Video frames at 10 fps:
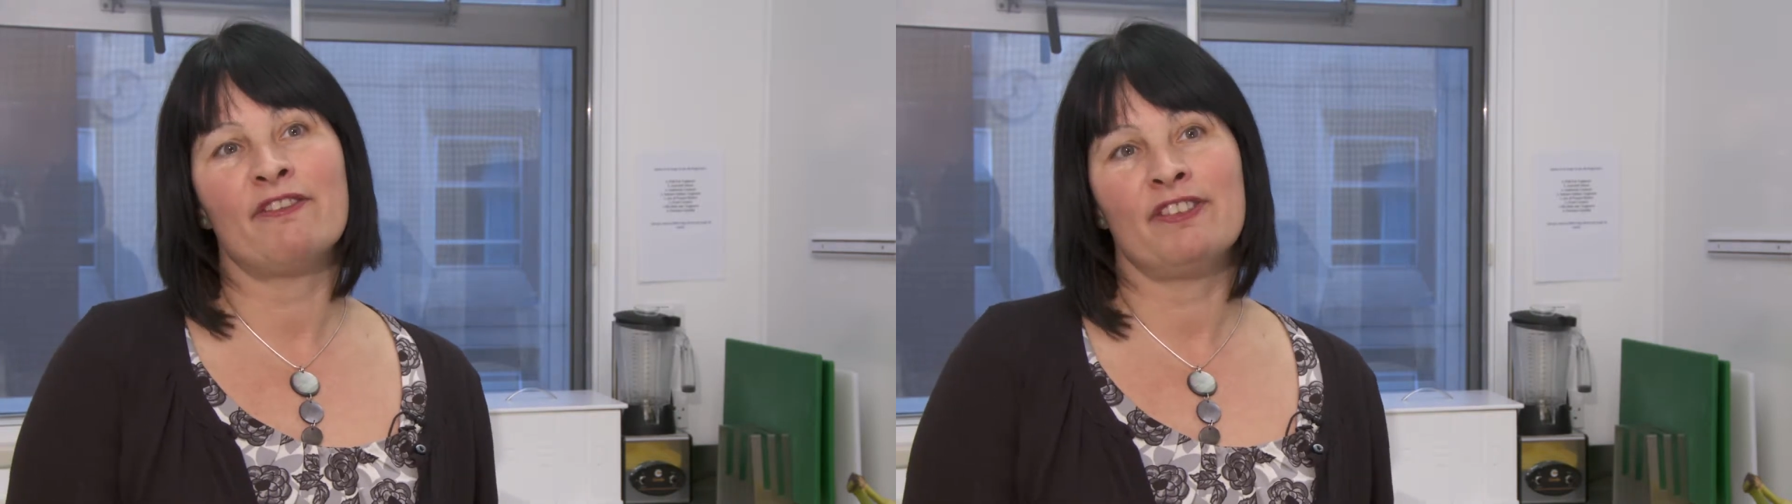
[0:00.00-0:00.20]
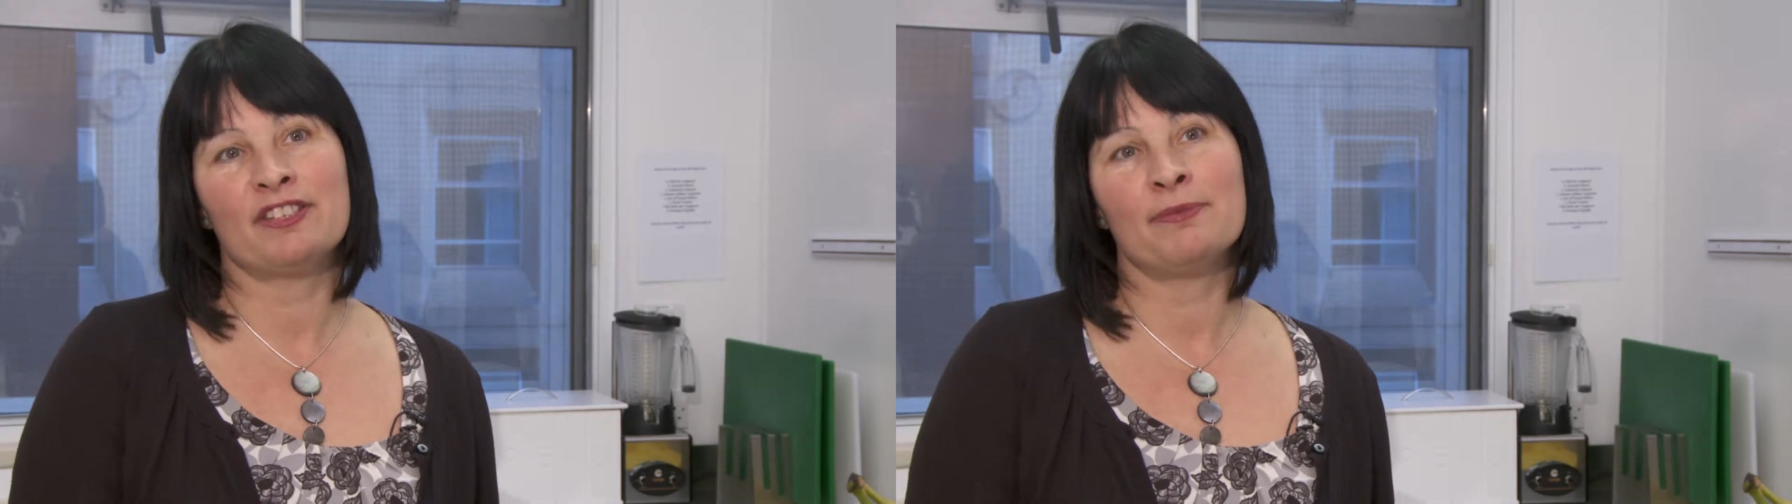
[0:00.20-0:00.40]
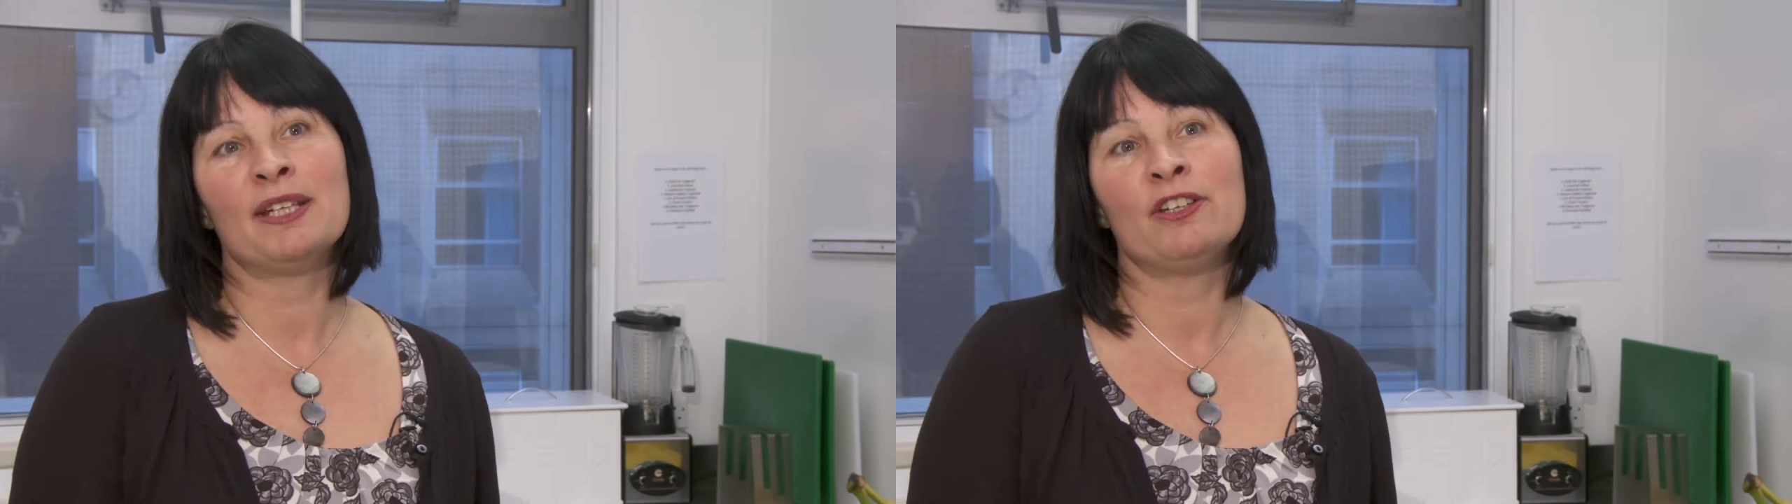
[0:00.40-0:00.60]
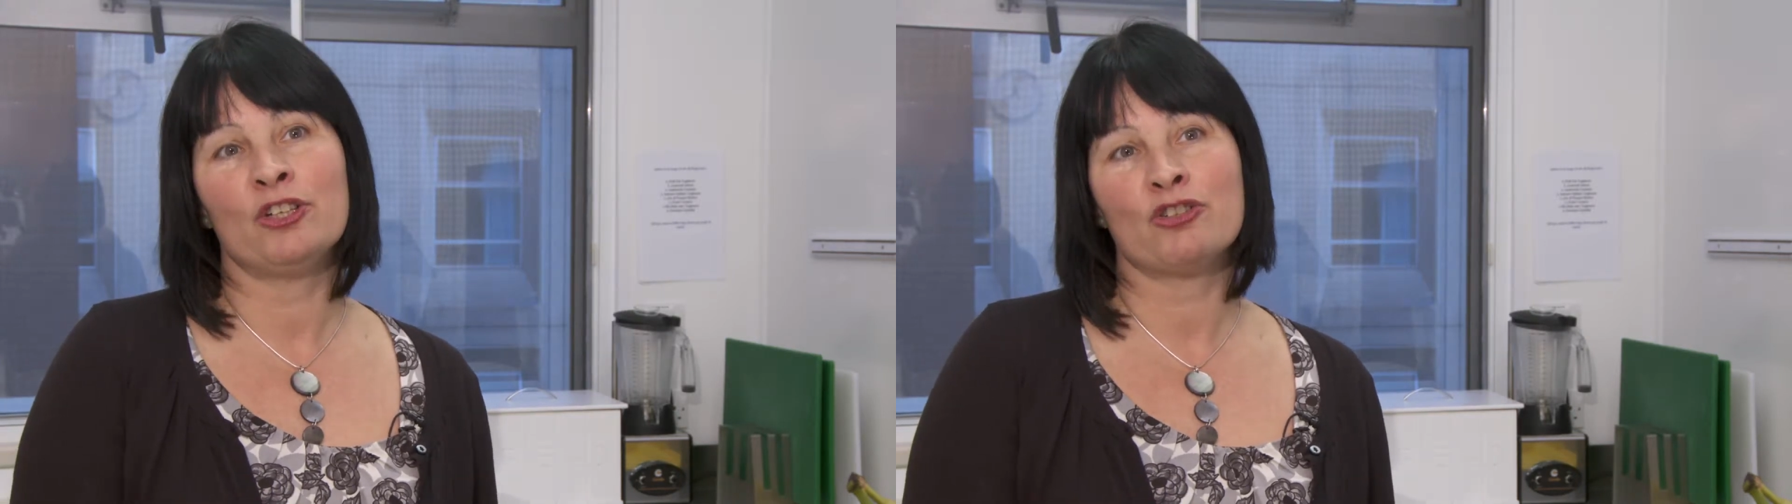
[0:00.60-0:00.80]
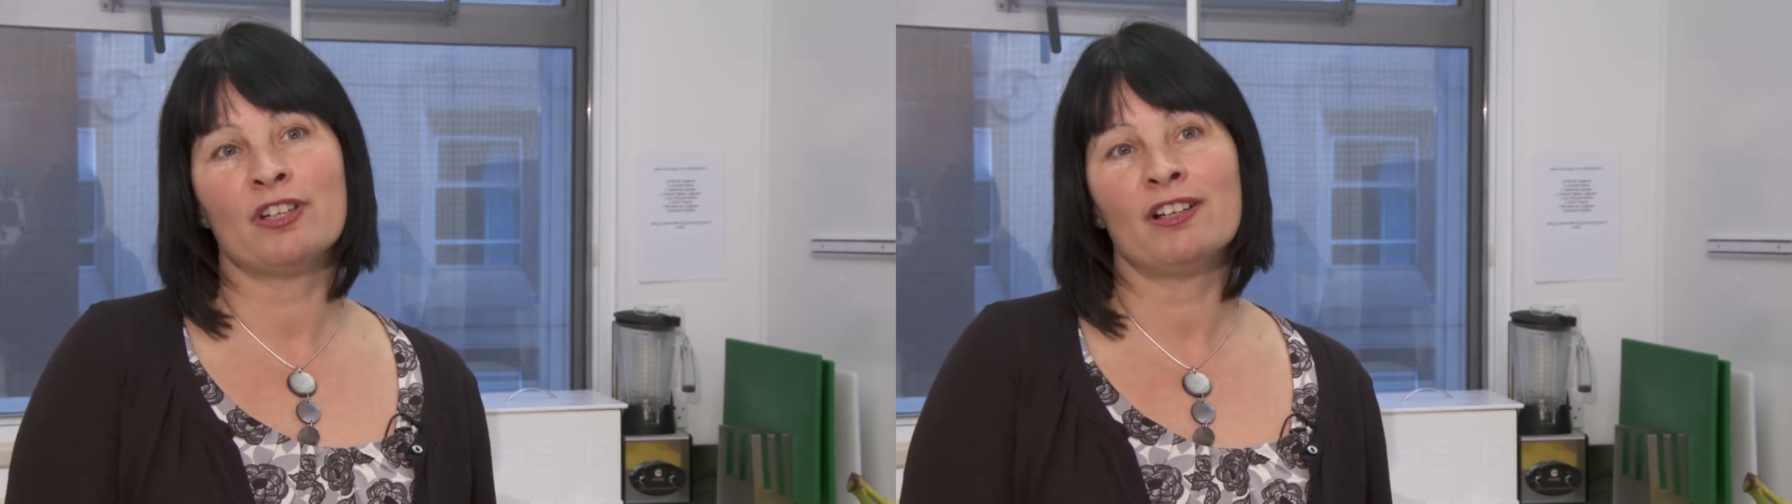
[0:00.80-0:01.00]
vitamin and
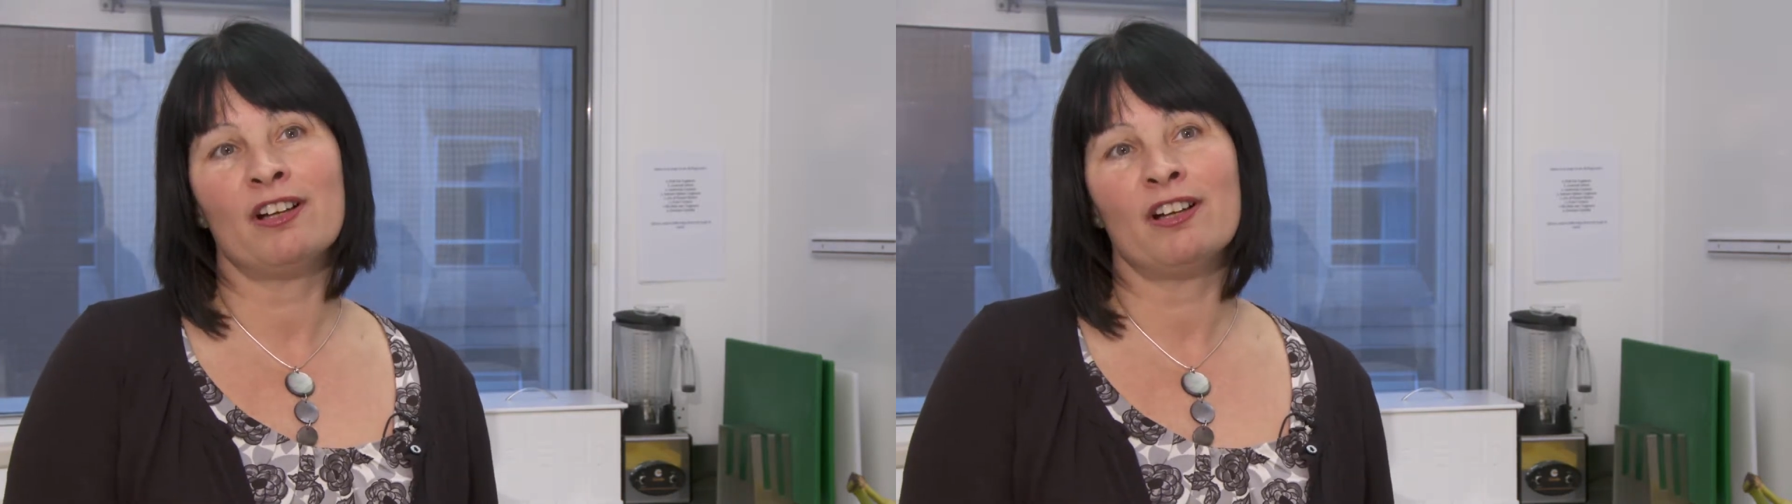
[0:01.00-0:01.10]
nutrient